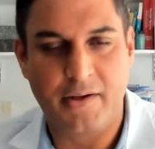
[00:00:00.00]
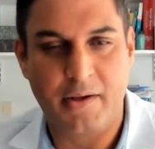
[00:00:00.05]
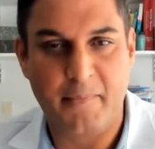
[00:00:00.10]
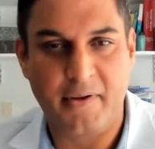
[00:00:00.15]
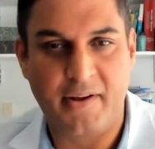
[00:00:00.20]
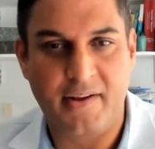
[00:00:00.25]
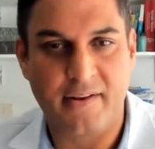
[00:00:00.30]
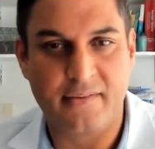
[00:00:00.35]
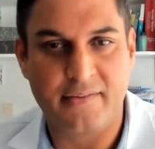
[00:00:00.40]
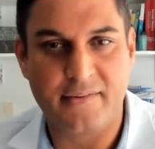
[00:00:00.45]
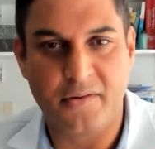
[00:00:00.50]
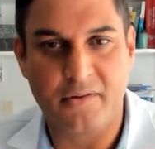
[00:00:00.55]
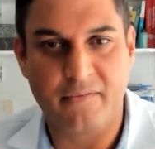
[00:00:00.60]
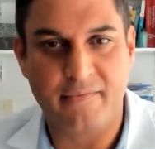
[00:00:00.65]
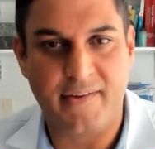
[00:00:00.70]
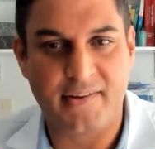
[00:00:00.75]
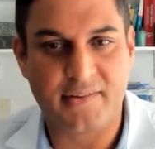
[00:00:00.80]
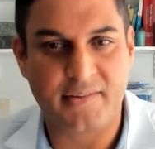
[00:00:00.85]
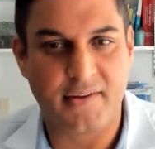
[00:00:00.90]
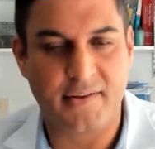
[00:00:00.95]
I'm a consultant
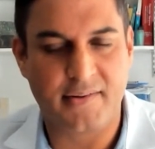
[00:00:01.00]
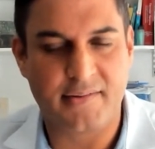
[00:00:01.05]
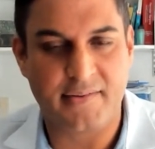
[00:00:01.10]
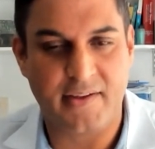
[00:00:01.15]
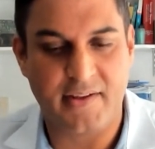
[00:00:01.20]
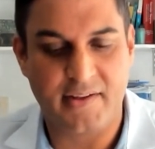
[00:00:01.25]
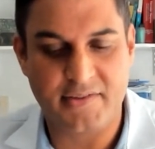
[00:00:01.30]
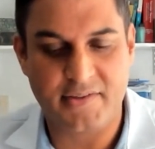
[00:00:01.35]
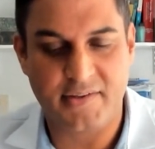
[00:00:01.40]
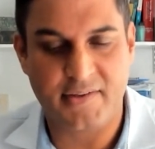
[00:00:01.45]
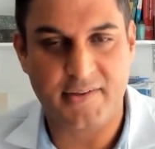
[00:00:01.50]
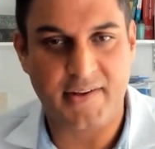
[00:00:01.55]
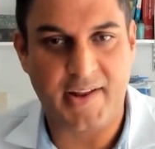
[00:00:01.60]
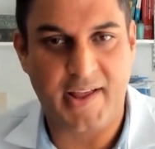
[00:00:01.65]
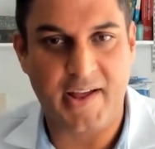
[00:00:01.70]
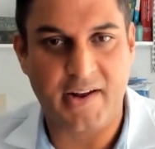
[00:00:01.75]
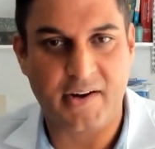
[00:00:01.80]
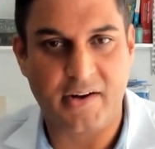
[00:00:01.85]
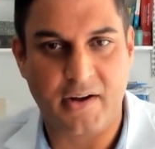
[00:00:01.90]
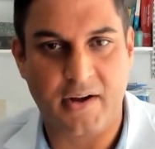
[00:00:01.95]
vascular surgeon
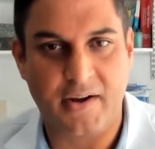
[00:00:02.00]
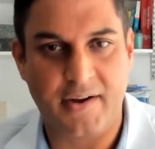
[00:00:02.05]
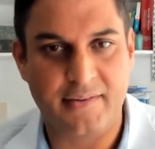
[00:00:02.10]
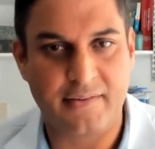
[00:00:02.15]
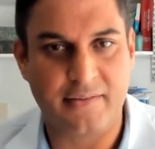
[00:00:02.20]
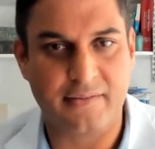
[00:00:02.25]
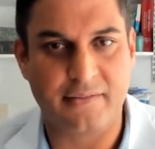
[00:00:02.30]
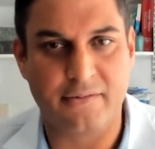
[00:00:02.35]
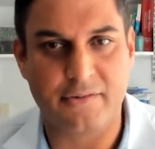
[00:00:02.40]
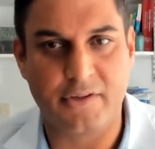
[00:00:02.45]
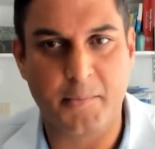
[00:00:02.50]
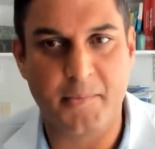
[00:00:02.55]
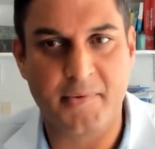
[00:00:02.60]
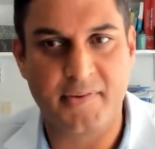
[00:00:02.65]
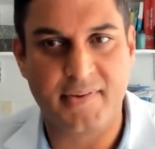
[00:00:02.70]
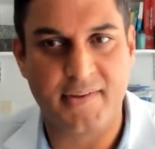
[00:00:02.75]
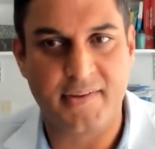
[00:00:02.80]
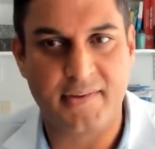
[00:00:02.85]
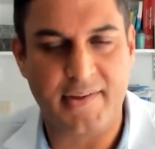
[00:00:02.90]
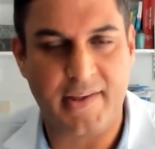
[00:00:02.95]
at Guy's and St
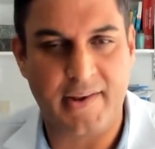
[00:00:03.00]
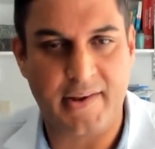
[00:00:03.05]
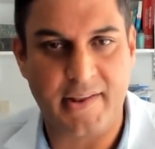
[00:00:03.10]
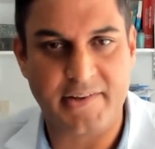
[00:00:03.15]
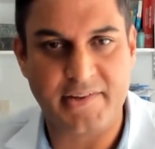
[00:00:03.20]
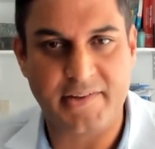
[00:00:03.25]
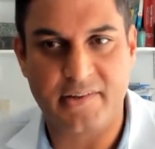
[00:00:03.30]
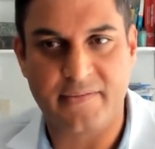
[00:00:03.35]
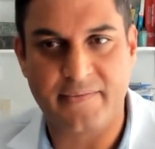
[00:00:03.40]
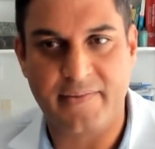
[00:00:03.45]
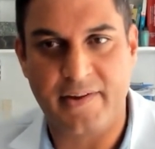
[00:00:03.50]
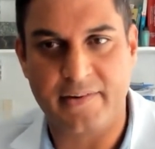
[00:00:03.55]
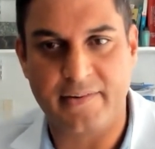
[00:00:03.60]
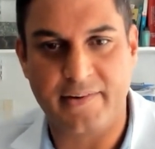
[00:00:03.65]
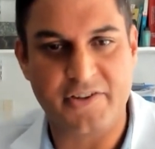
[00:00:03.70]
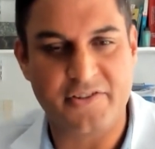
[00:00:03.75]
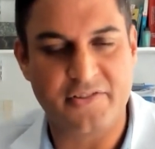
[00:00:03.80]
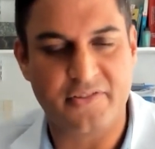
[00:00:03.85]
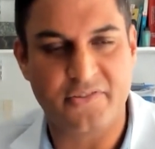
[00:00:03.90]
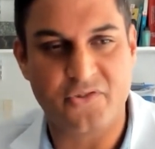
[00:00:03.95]
Thomas's NHS
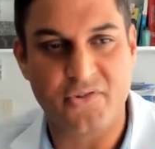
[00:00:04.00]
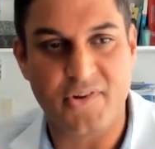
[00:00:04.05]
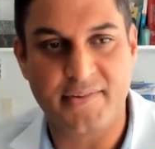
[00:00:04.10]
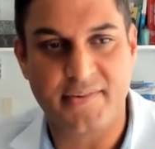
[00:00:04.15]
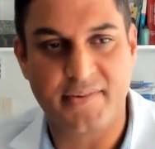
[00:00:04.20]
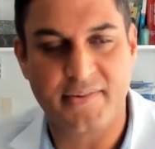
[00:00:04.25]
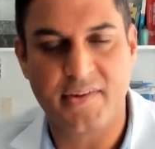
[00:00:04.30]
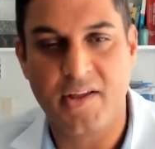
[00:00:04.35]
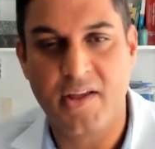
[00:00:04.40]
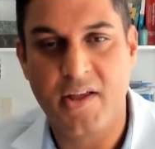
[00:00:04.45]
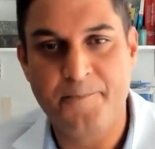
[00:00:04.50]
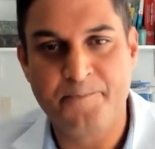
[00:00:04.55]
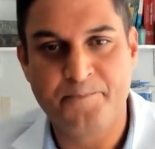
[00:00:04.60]
Foundation Trust.